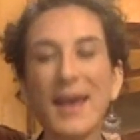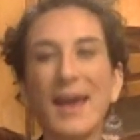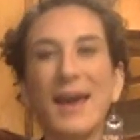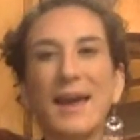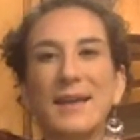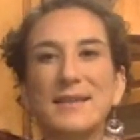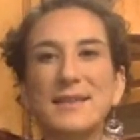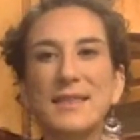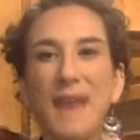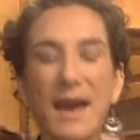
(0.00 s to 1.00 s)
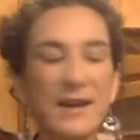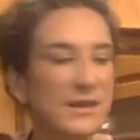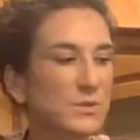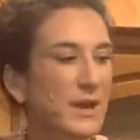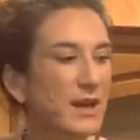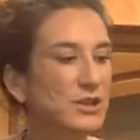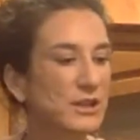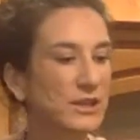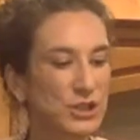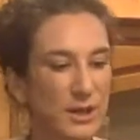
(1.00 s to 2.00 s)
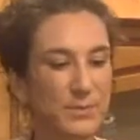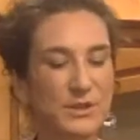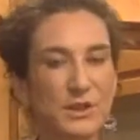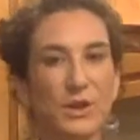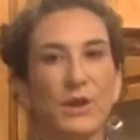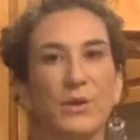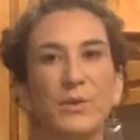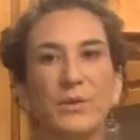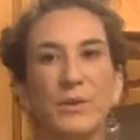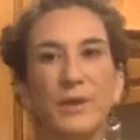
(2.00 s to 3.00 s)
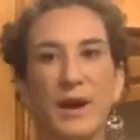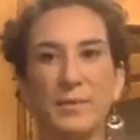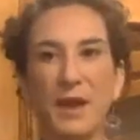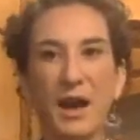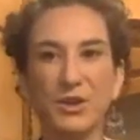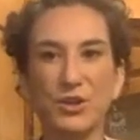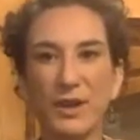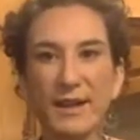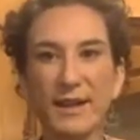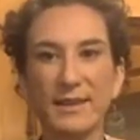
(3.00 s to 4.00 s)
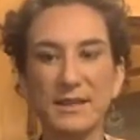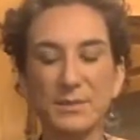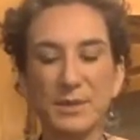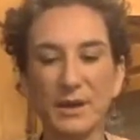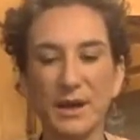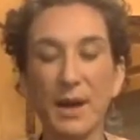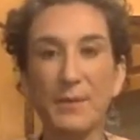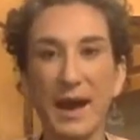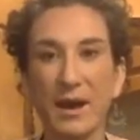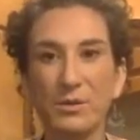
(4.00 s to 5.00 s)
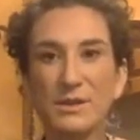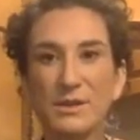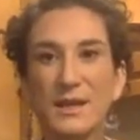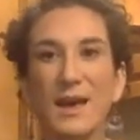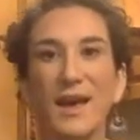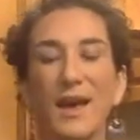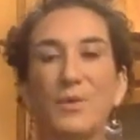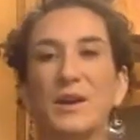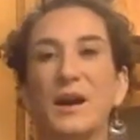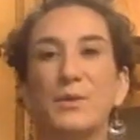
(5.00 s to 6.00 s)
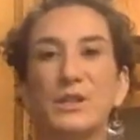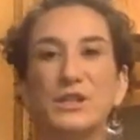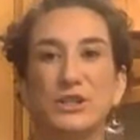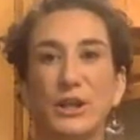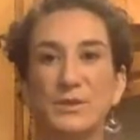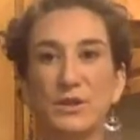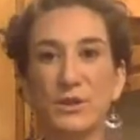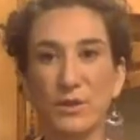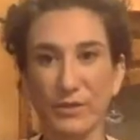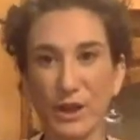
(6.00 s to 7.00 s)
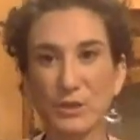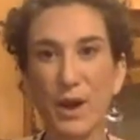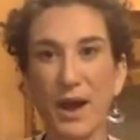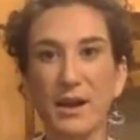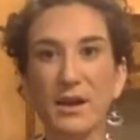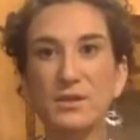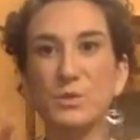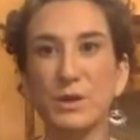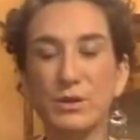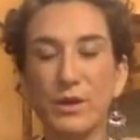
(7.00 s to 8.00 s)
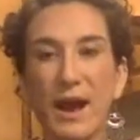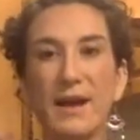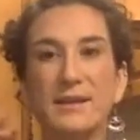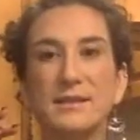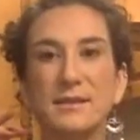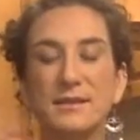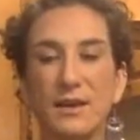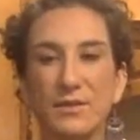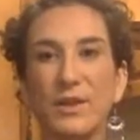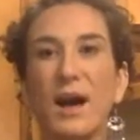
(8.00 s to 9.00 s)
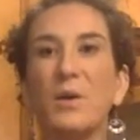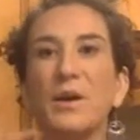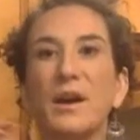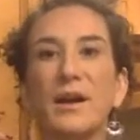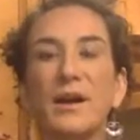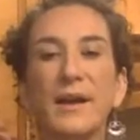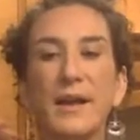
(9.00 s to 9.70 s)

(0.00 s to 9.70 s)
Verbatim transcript: And that is, we actually ship to you, um, not a tray like this, but a cut pound. We cut, we ship to you the fresh product, wheatgrass, sunflower,